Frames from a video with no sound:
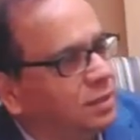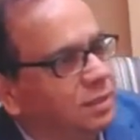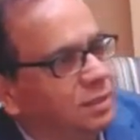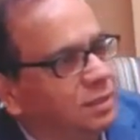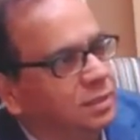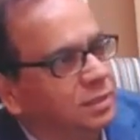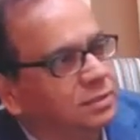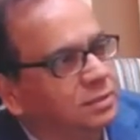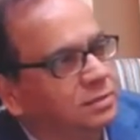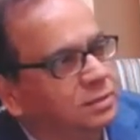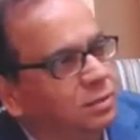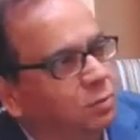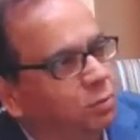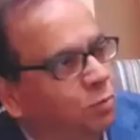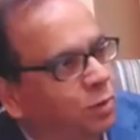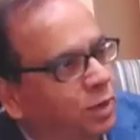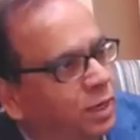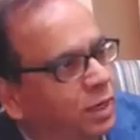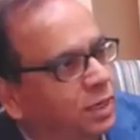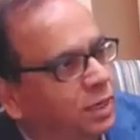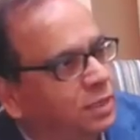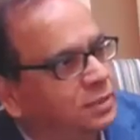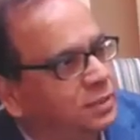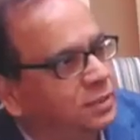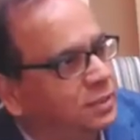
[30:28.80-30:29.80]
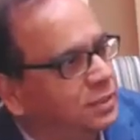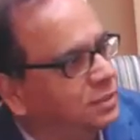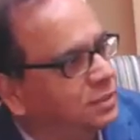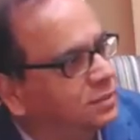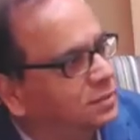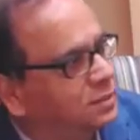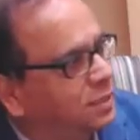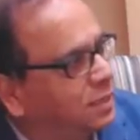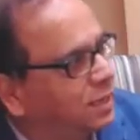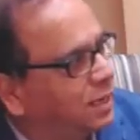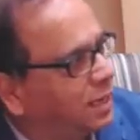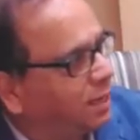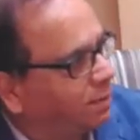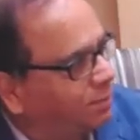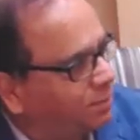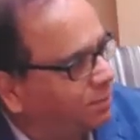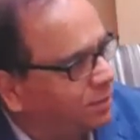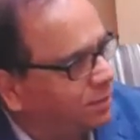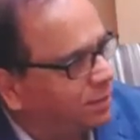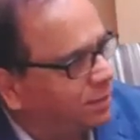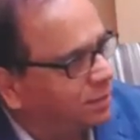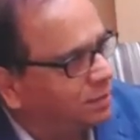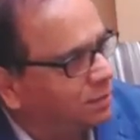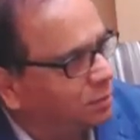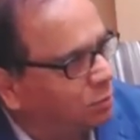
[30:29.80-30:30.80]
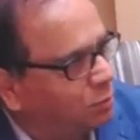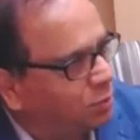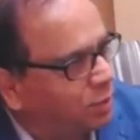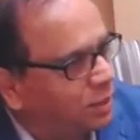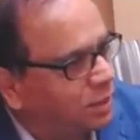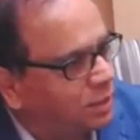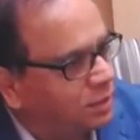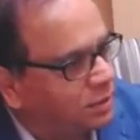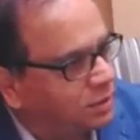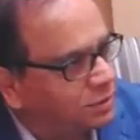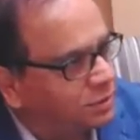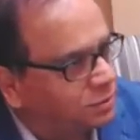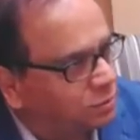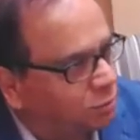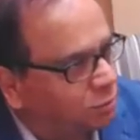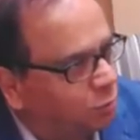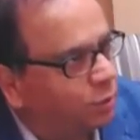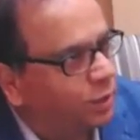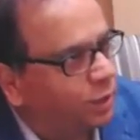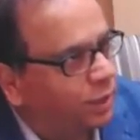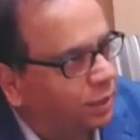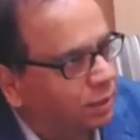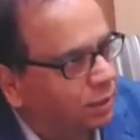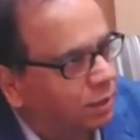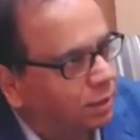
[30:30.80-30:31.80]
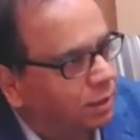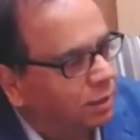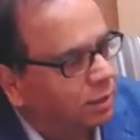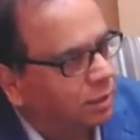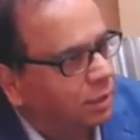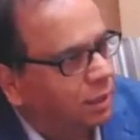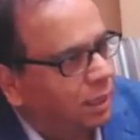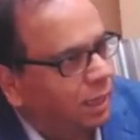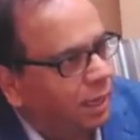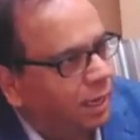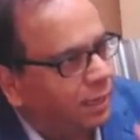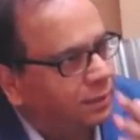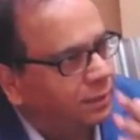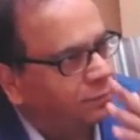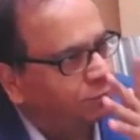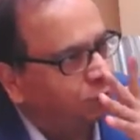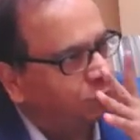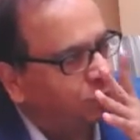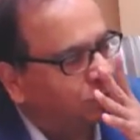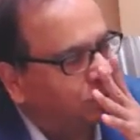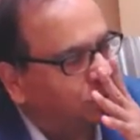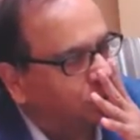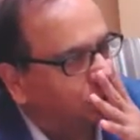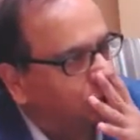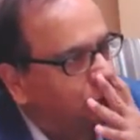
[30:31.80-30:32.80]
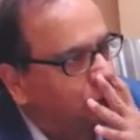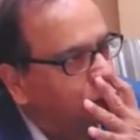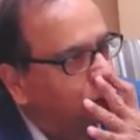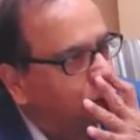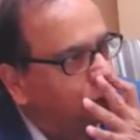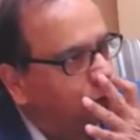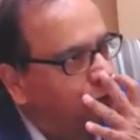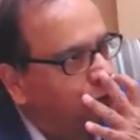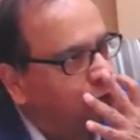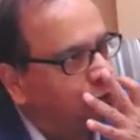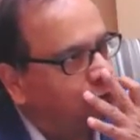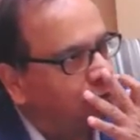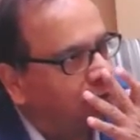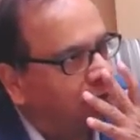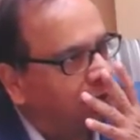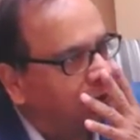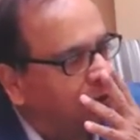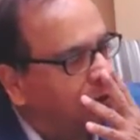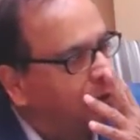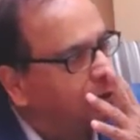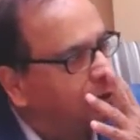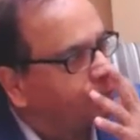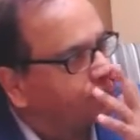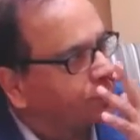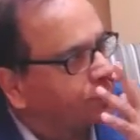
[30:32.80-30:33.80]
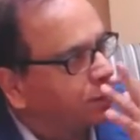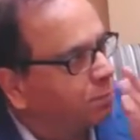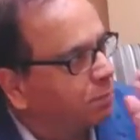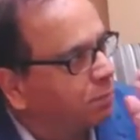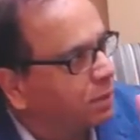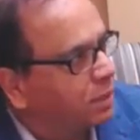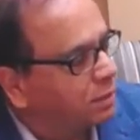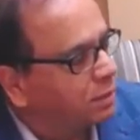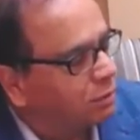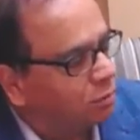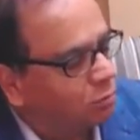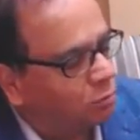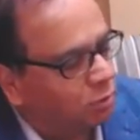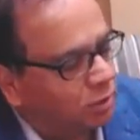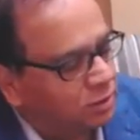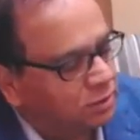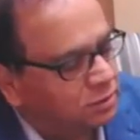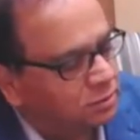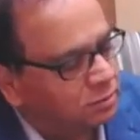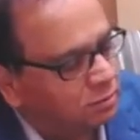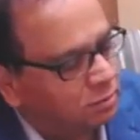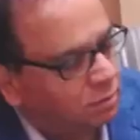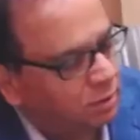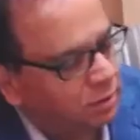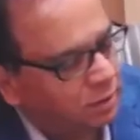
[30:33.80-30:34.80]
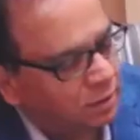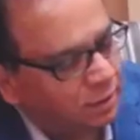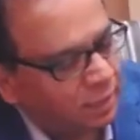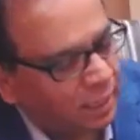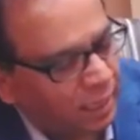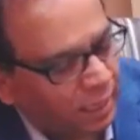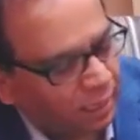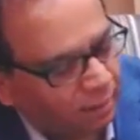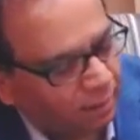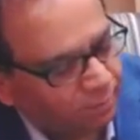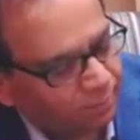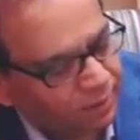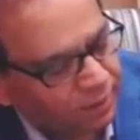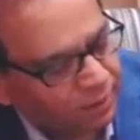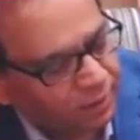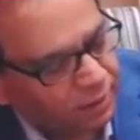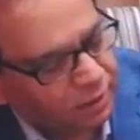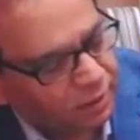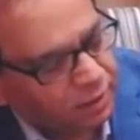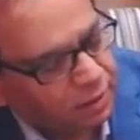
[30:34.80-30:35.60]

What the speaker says: It is the way things are happening, the way it is going, and if we continue, but what is happening?